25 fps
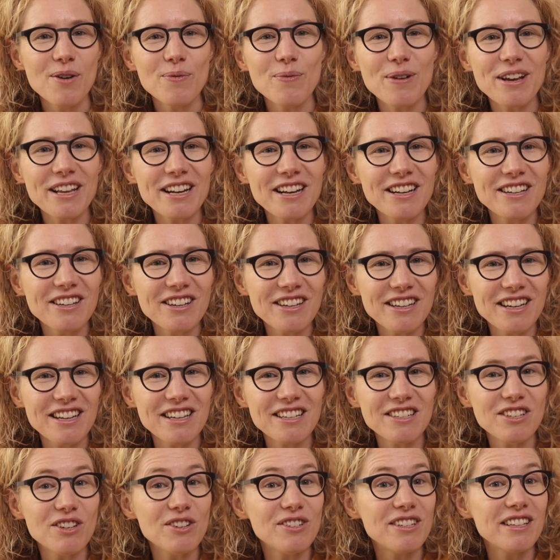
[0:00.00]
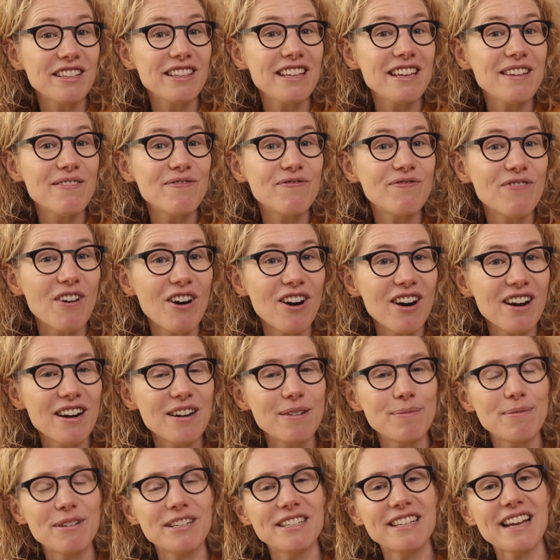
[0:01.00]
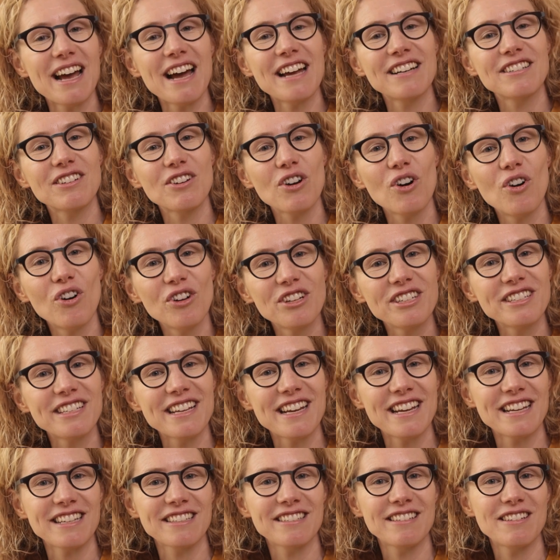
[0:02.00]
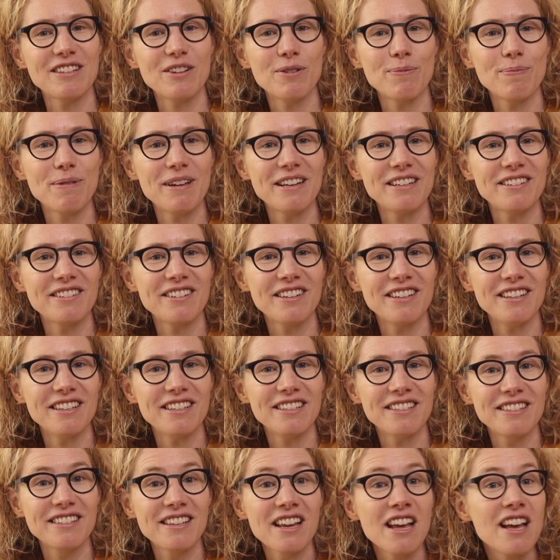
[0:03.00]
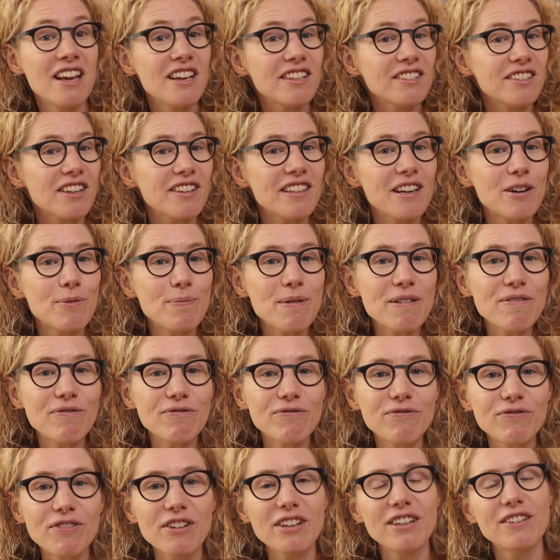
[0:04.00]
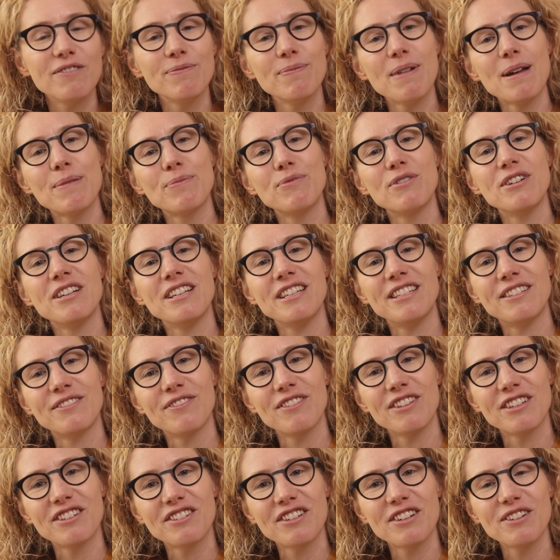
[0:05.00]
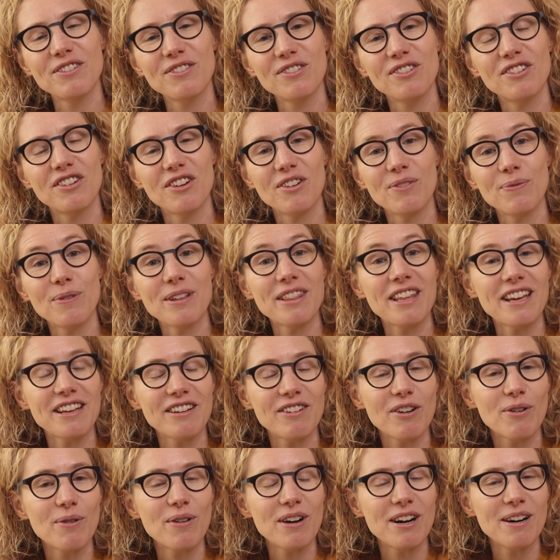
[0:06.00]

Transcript: We're going to look at using the environment to add context to your pictures, so they'll be full of memories for the children when they grow